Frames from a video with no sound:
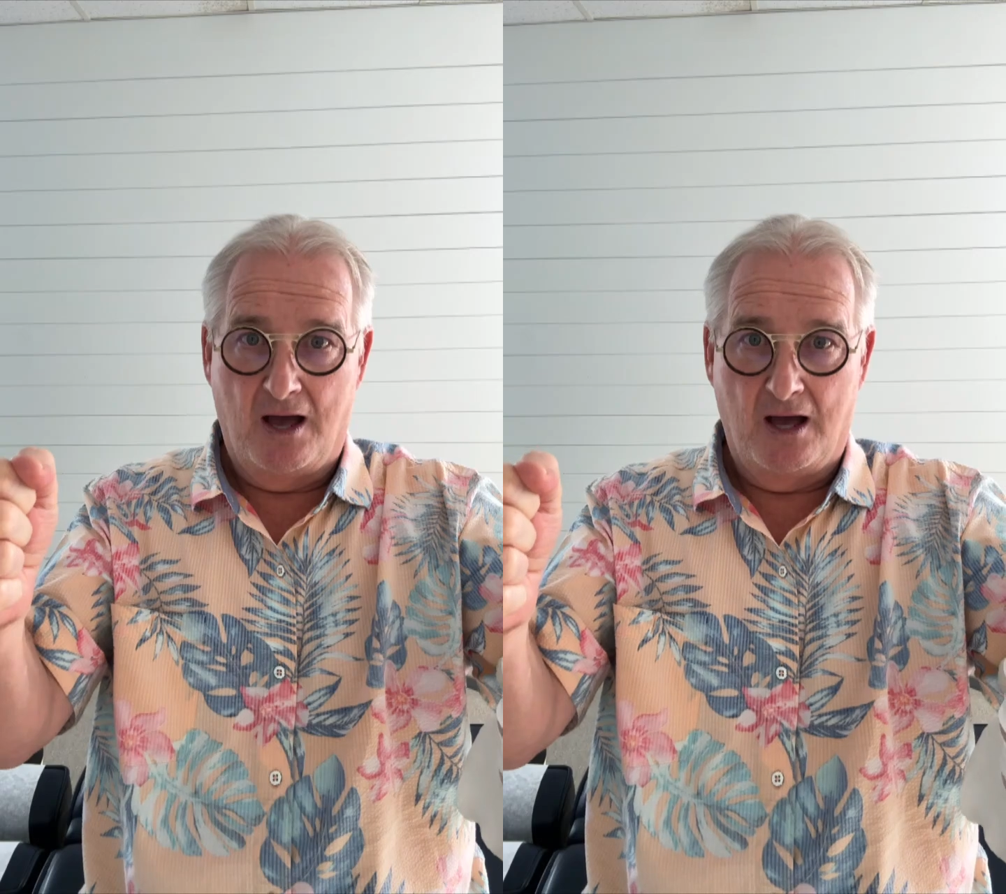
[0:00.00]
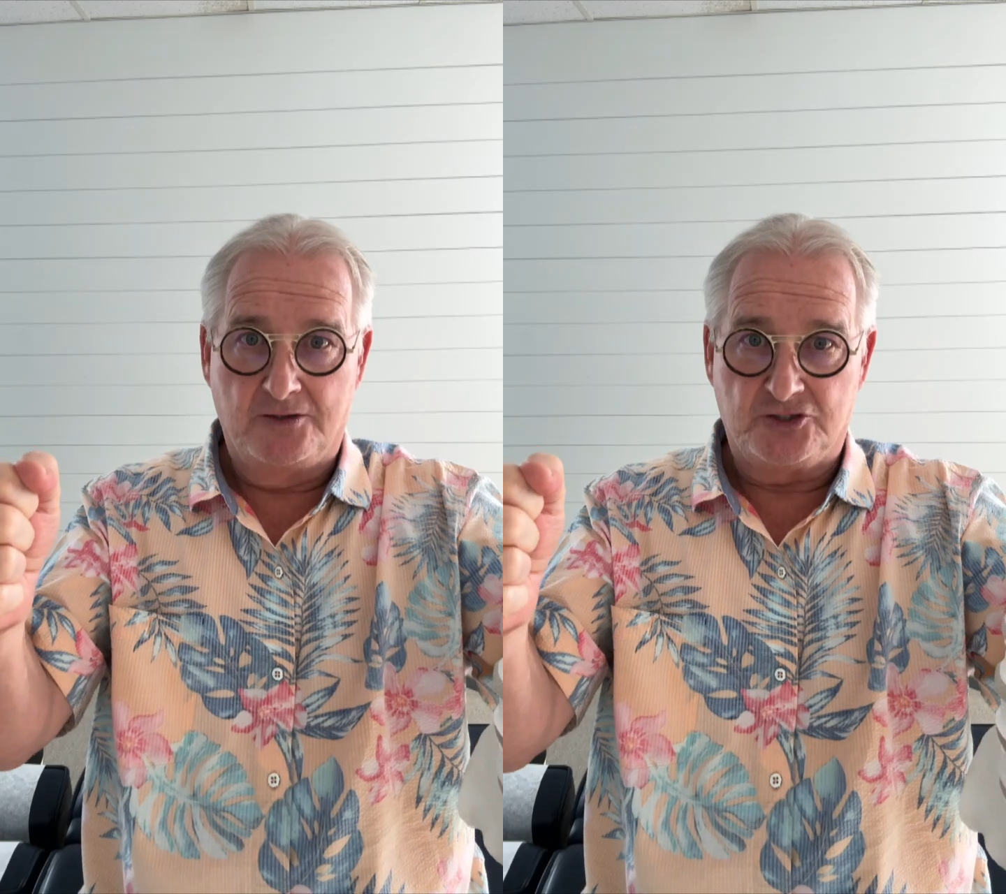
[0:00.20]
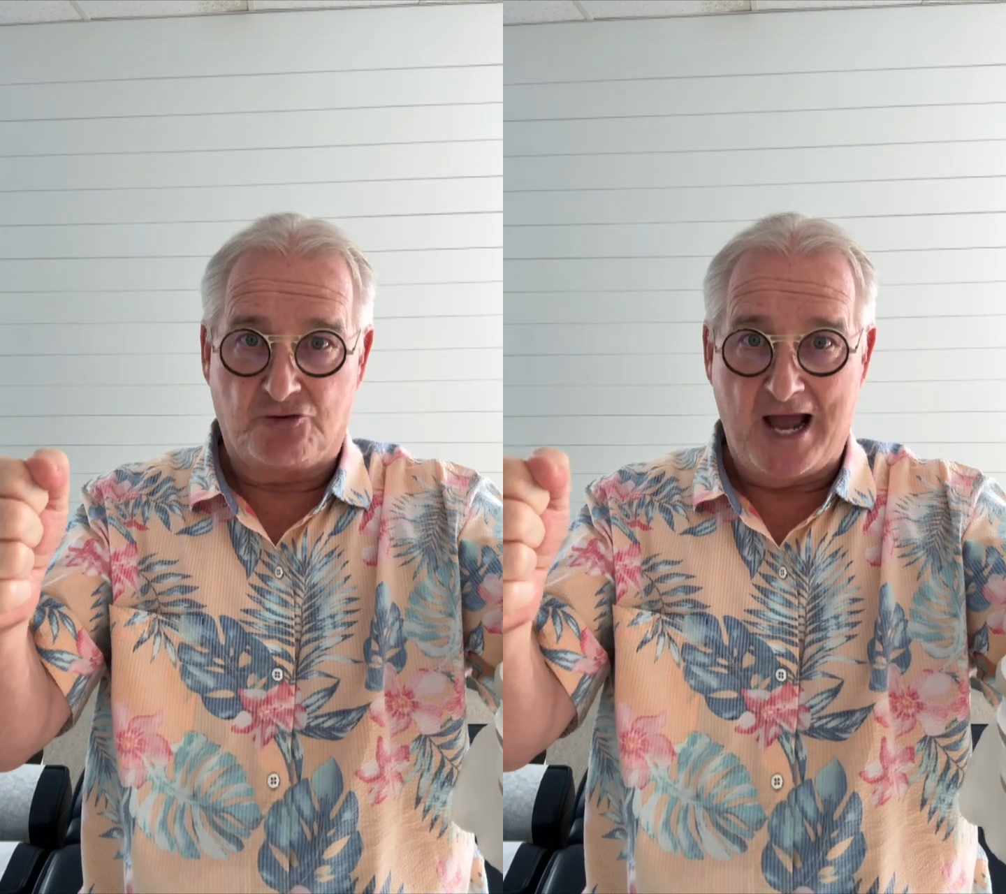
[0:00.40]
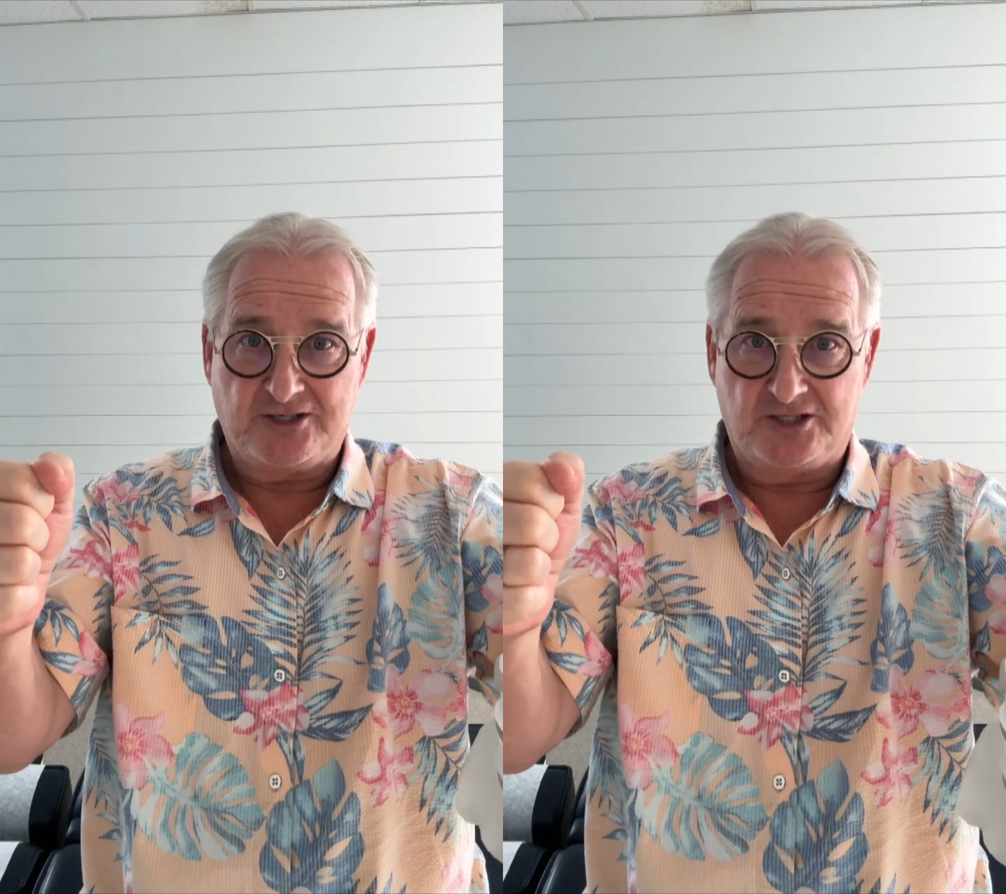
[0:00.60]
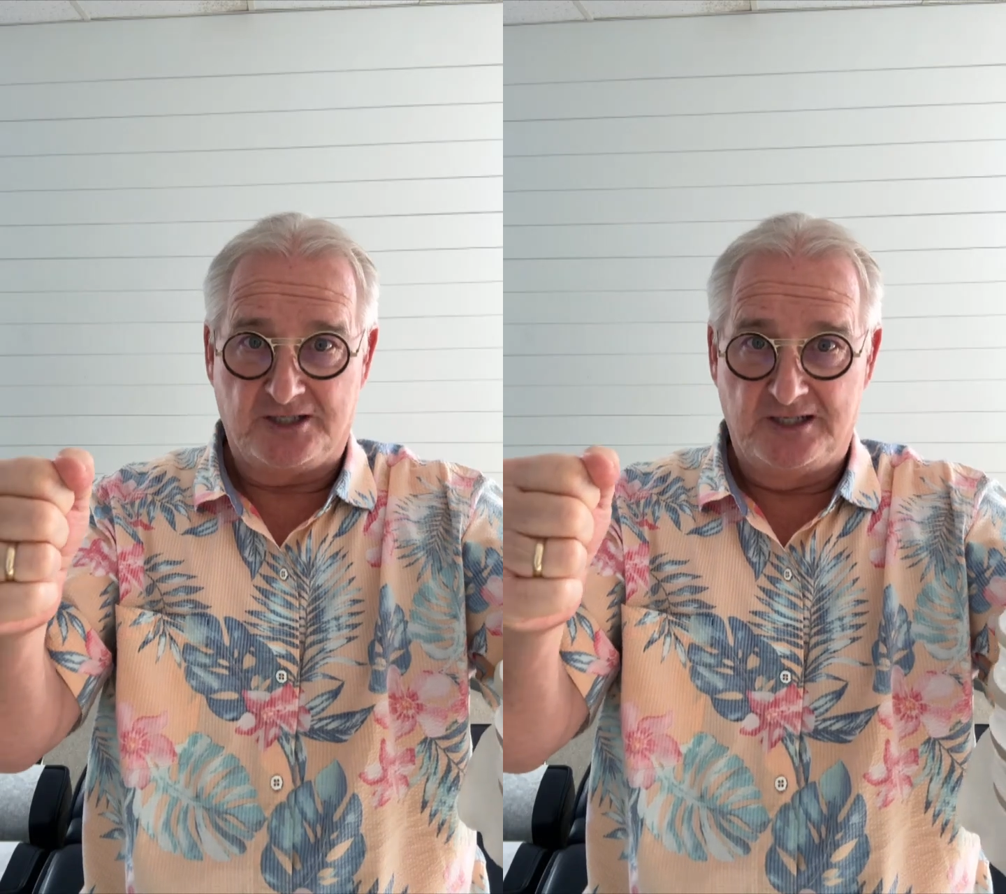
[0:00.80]

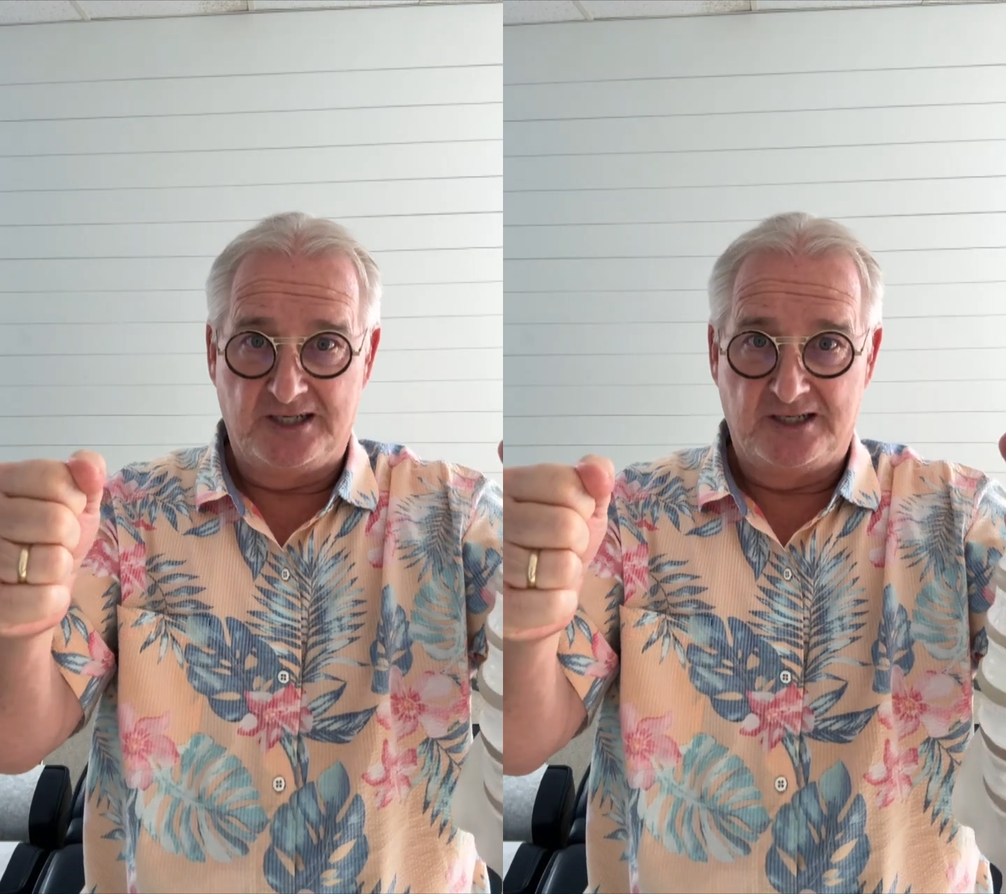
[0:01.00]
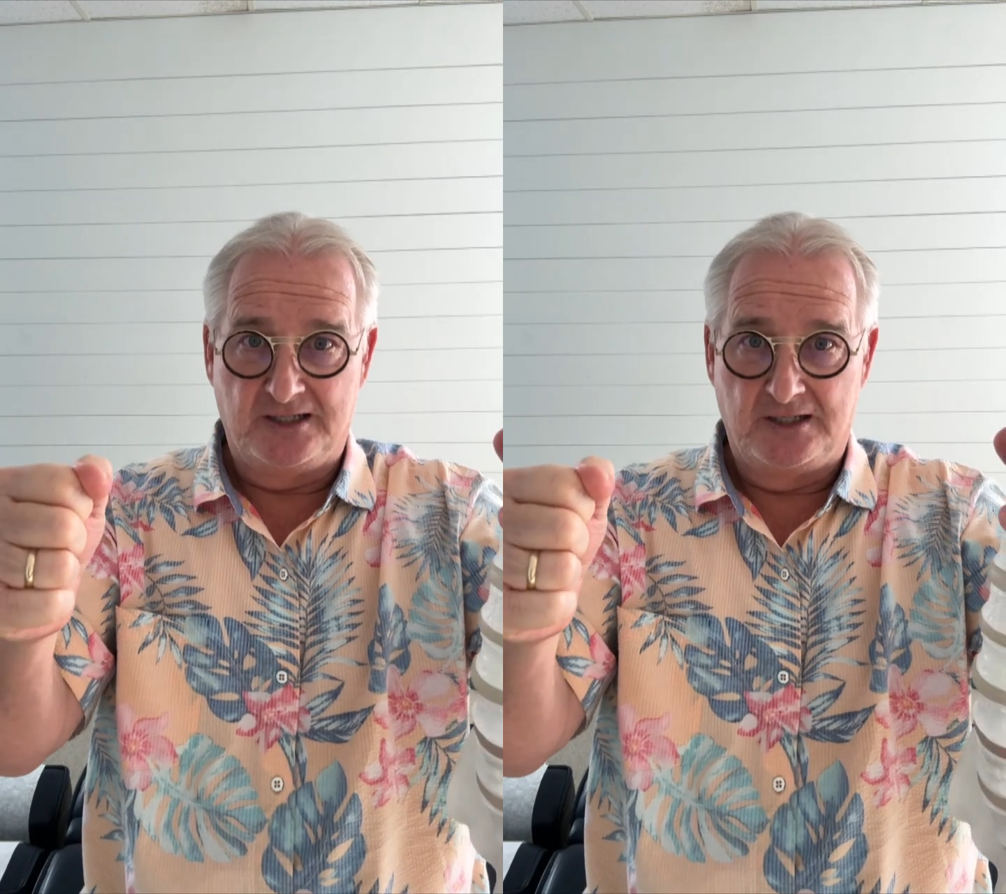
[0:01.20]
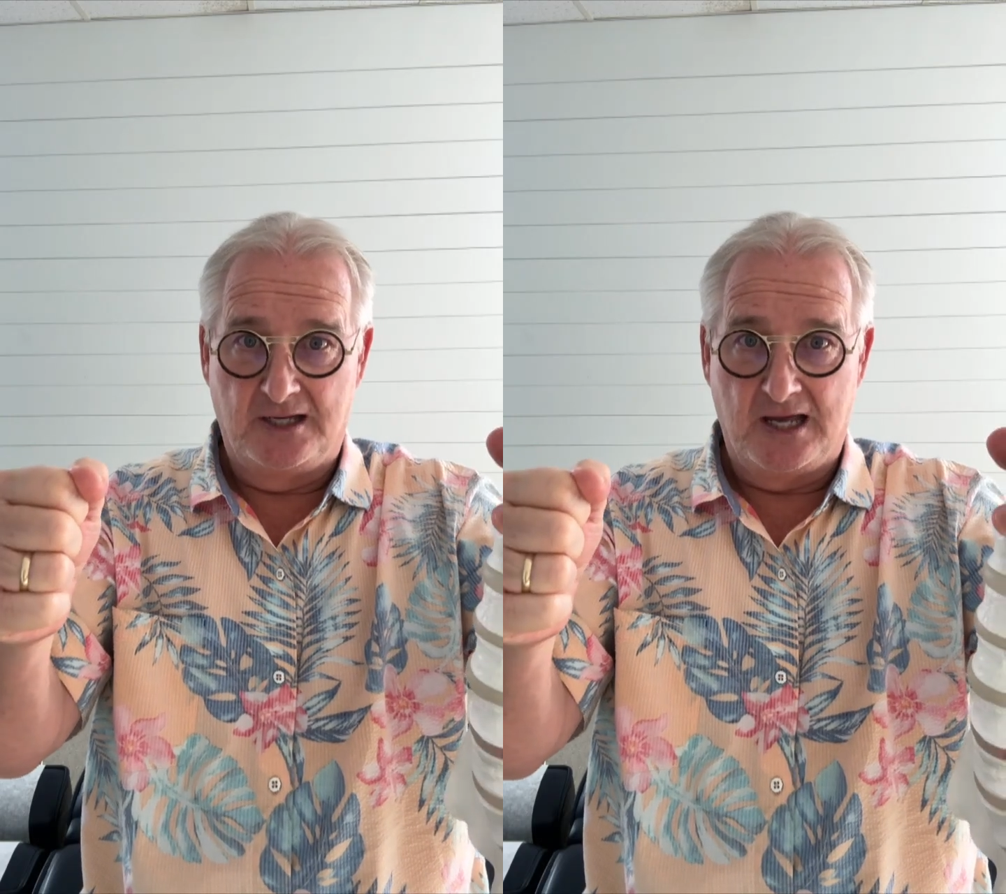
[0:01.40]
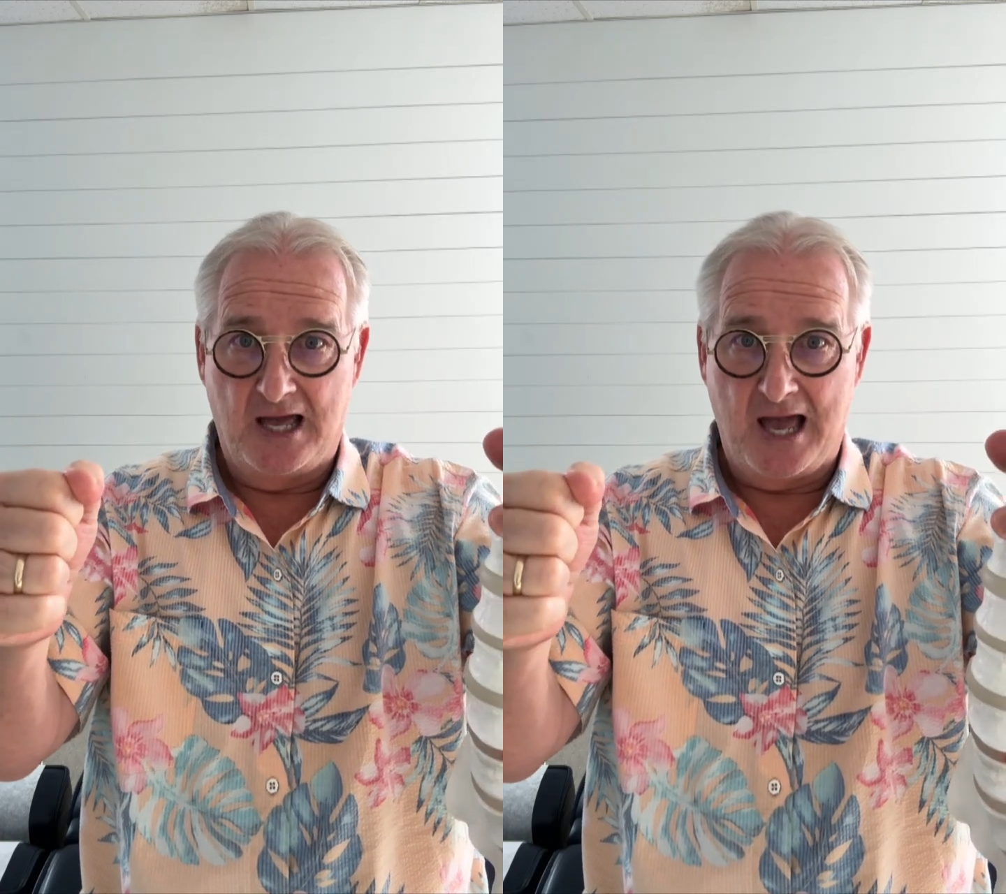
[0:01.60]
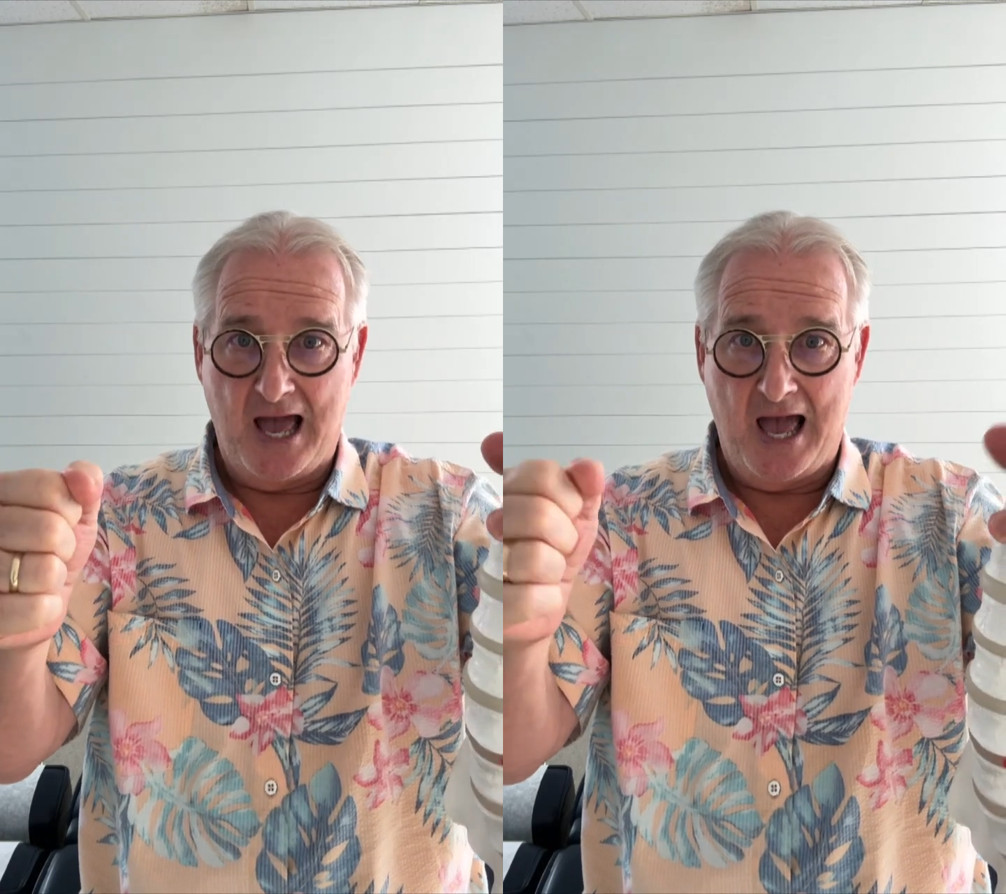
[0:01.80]
stretched,
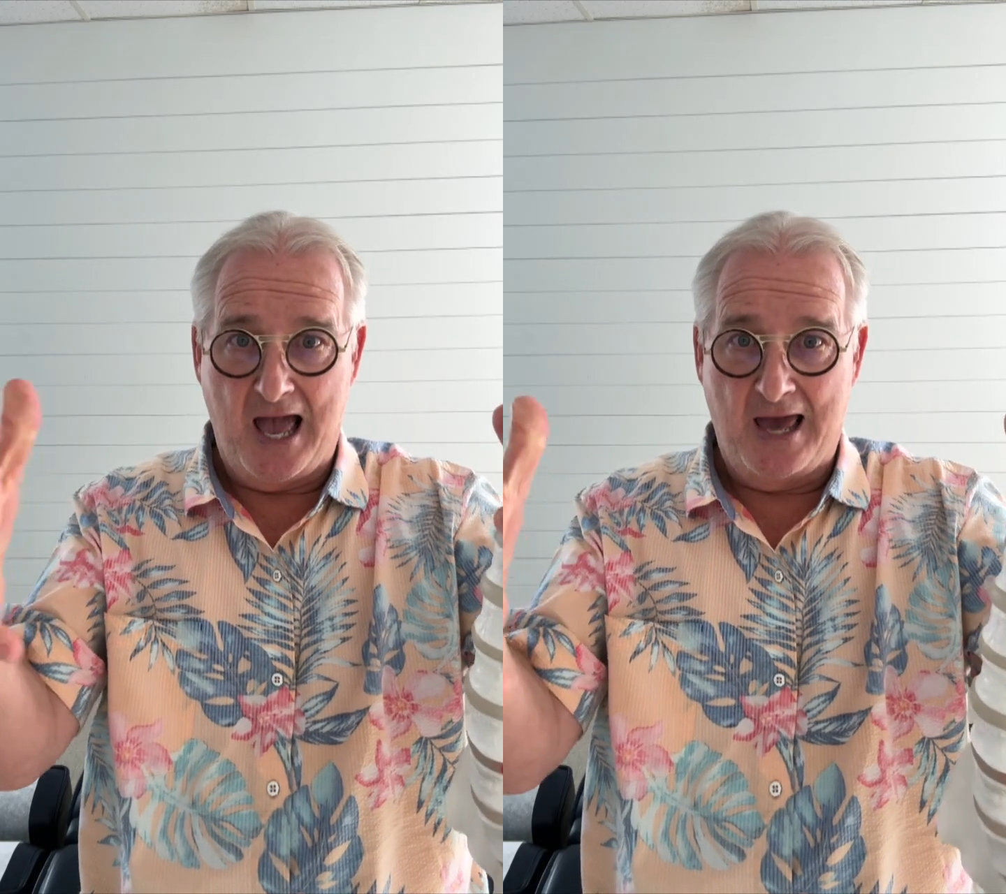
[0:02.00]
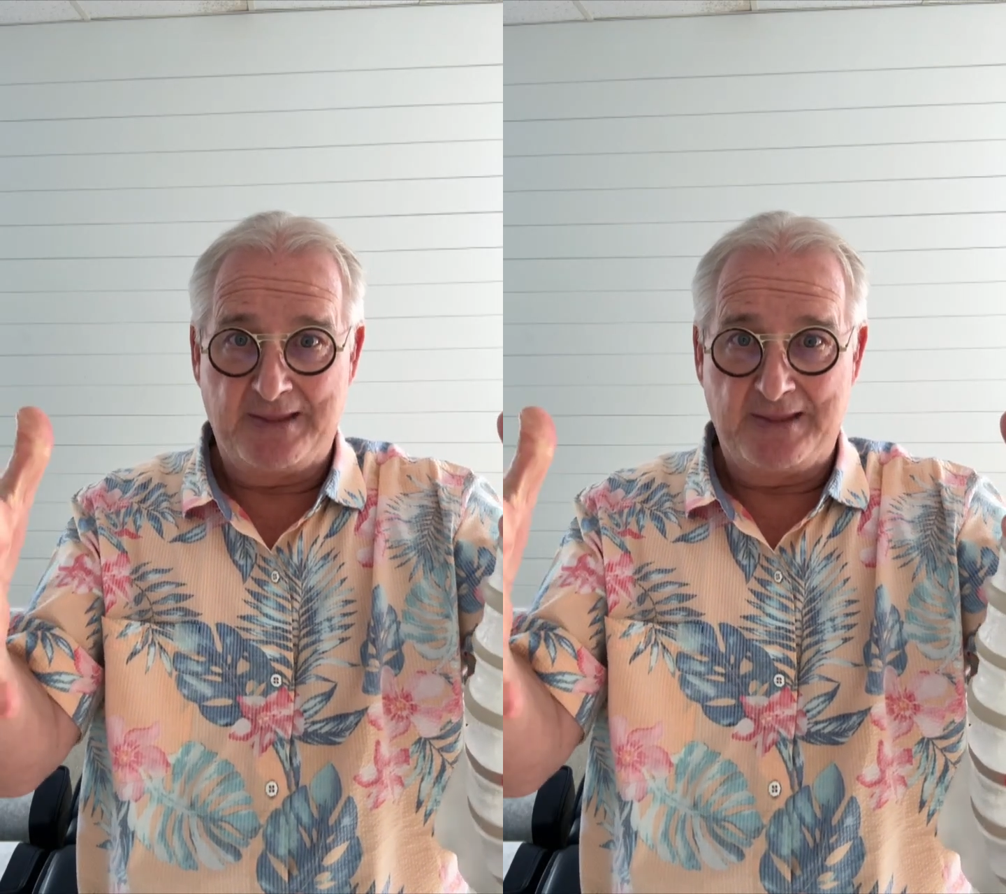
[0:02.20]
and